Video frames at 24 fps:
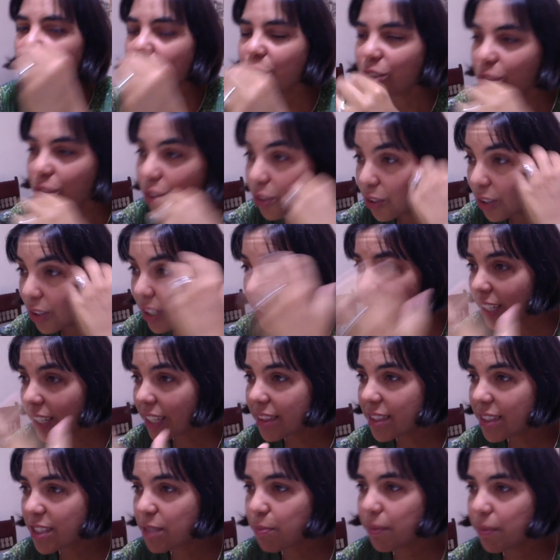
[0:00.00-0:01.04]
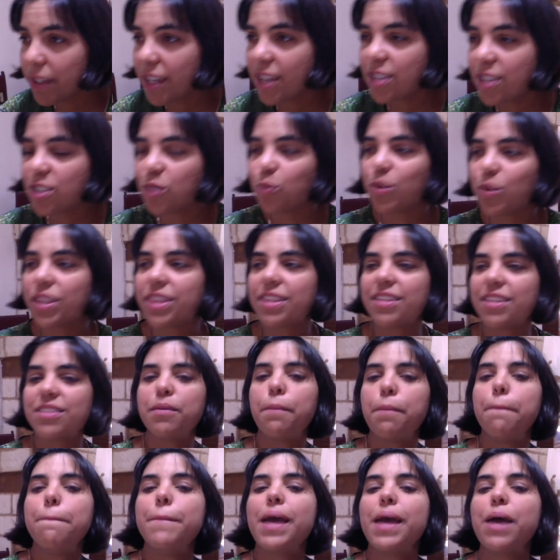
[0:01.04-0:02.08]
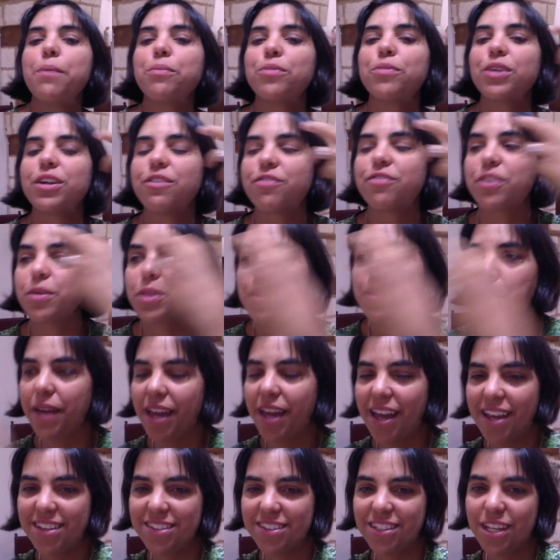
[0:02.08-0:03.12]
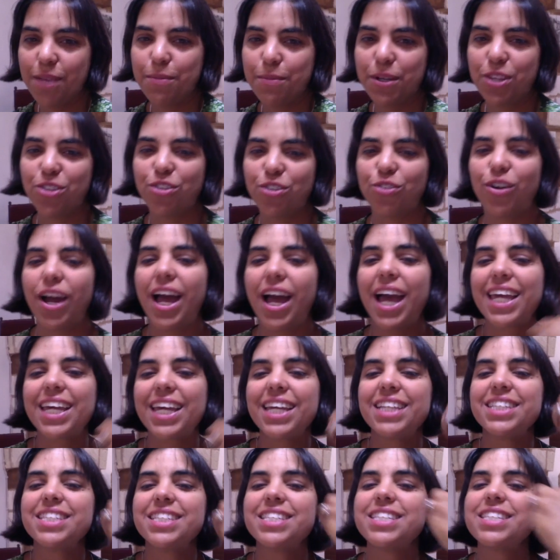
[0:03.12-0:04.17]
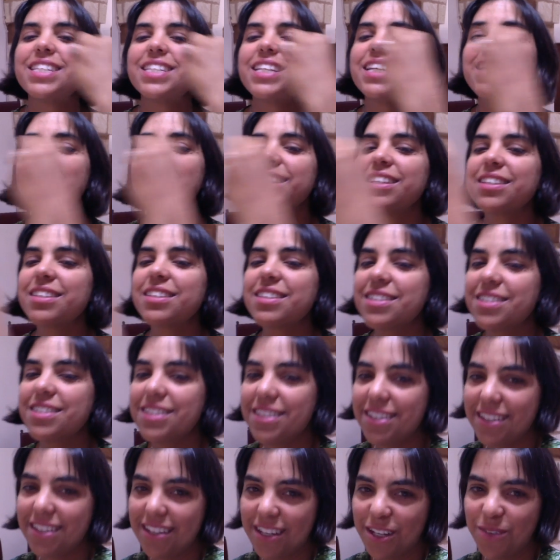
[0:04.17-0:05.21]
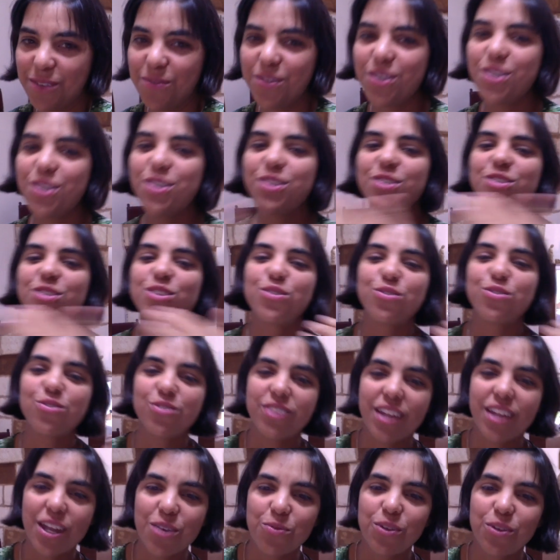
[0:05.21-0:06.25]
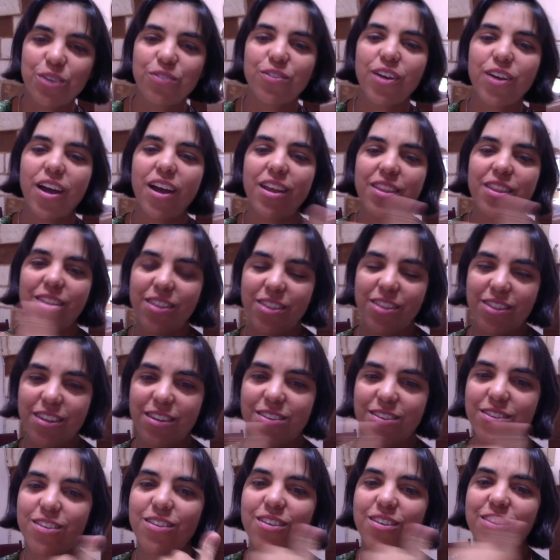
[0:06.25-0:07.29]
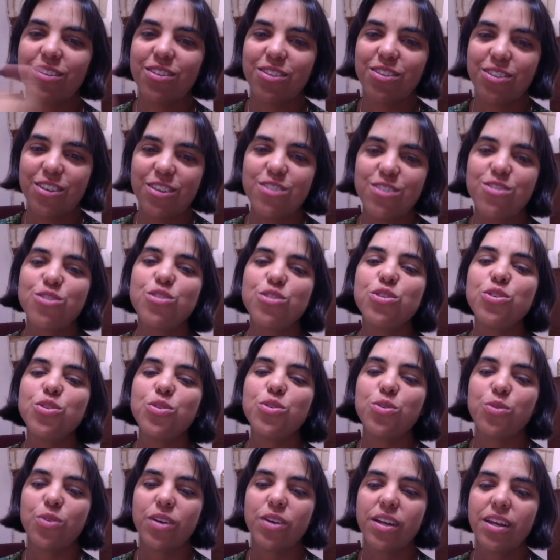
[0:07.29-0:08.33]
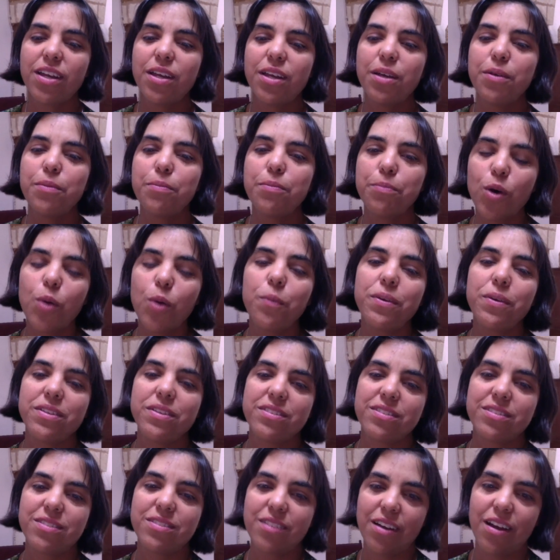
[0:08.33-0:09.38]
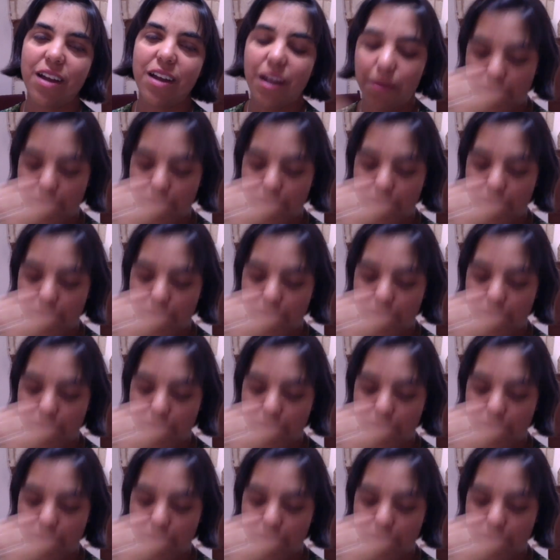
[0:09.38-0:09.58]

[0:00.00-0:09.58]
looking at this place with this memory from the past coming through. I can still see. So then we've got these 2 moments in time